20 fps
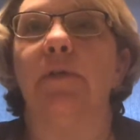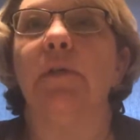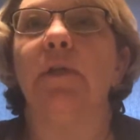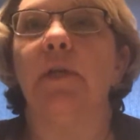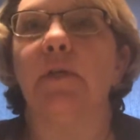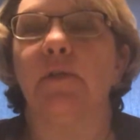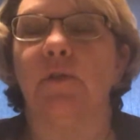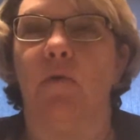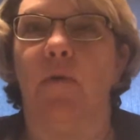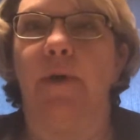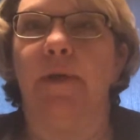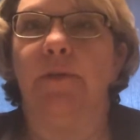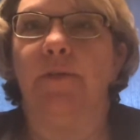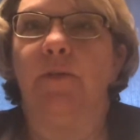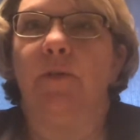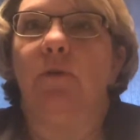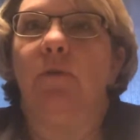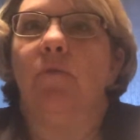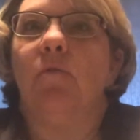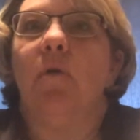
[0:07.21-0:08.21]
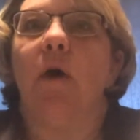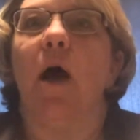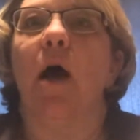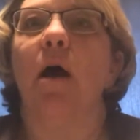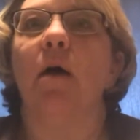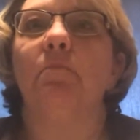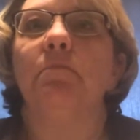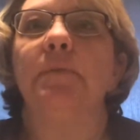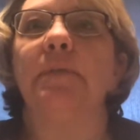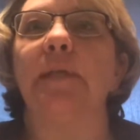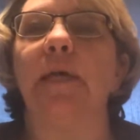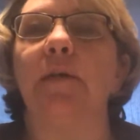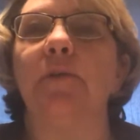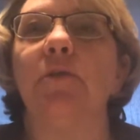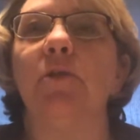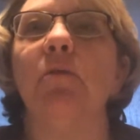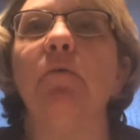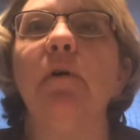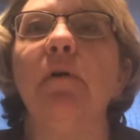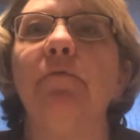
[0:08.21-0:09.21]
is going to send
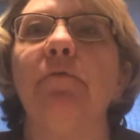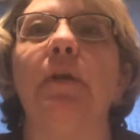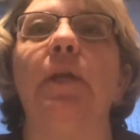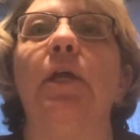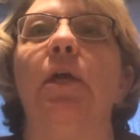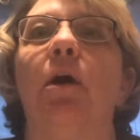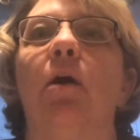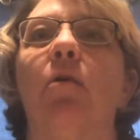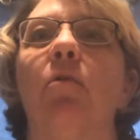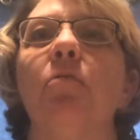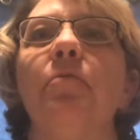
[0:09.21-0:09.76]
you a video